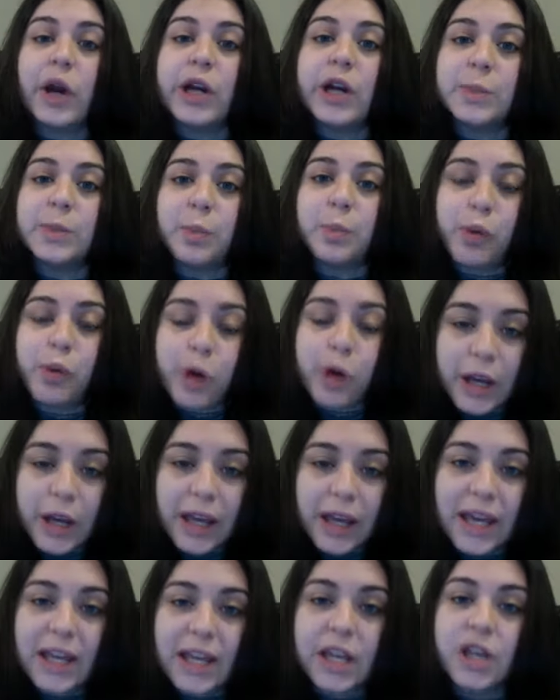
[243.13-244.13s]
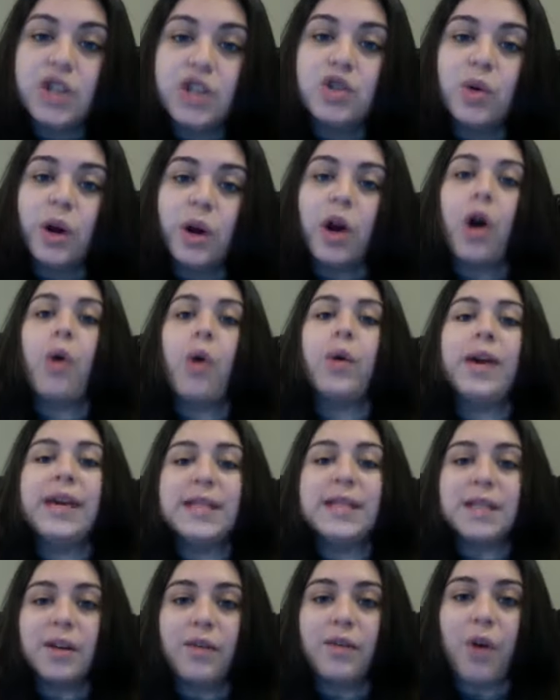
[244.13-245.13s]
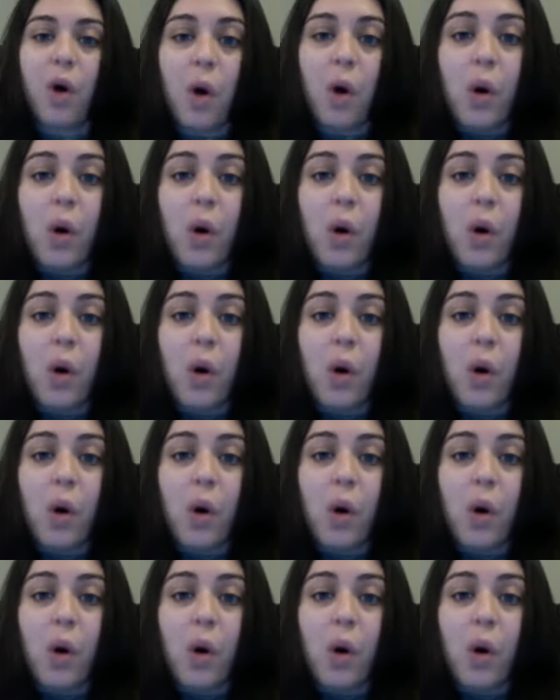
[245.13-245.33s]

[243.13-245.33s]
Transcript: is putting it into a cohesive